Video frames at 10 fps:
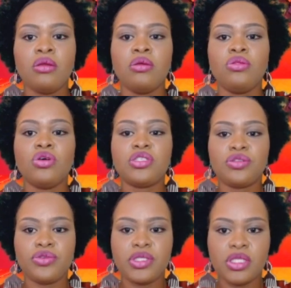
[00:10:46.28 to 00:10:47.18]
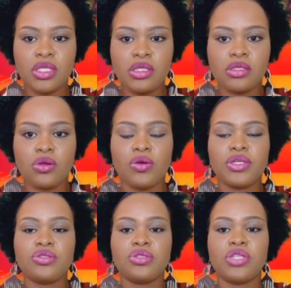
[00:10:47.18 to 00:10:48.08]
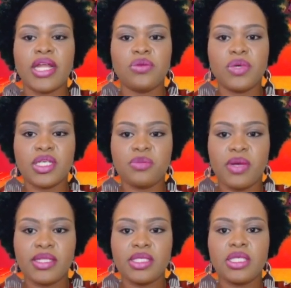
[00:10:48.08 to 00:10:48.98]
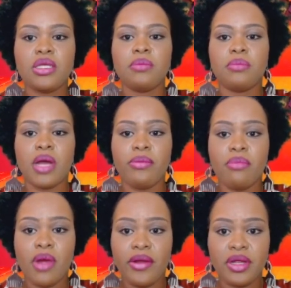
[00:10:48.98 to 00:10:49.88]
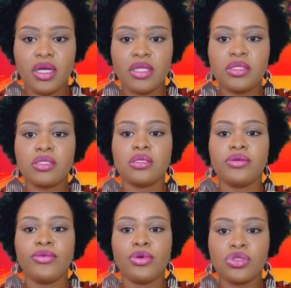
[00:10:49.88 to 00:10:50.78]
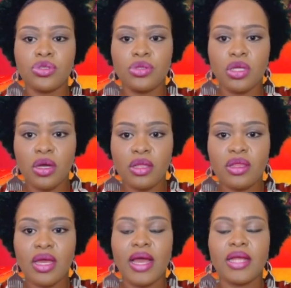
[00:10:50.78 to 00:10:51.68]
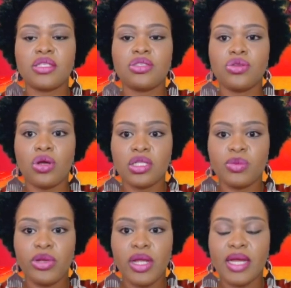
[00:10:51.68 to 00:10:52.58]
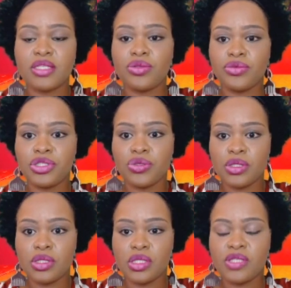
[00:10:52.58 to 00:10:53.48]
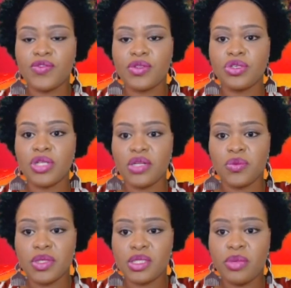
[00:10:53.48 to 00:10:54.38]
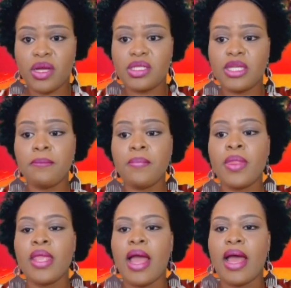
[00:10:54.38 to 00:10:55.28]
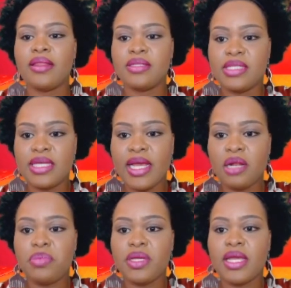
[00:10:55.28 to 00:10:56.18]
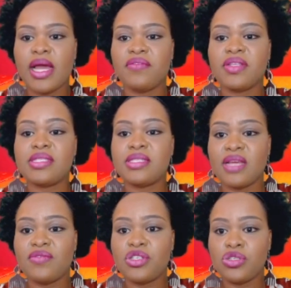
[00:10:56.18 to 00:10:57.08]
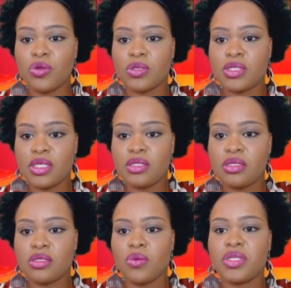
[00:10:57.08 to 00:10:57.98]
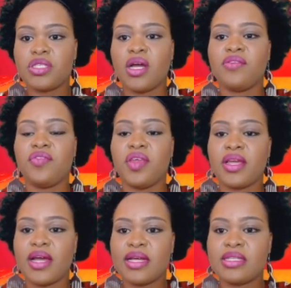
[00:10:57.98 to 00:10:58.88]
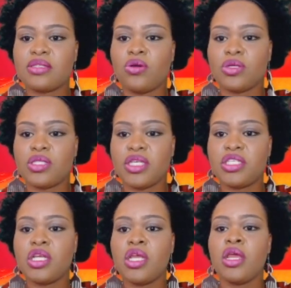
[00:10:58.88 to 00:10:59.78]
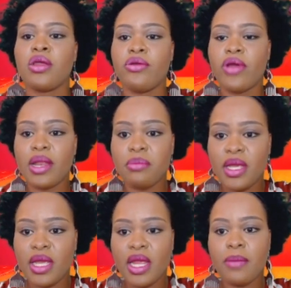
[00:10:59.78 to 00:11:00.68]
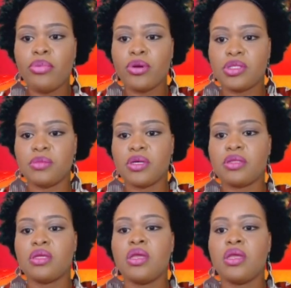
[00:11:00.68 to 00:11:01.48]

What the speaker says: those three seats going to the United Workers' Party: Marigot, Roseau North, and Salisbury as three sure seats for the United Workers' Party, and the DLP having 7 sure seats, which are Vacas, Cottage, Grand Bay, Portsmouth,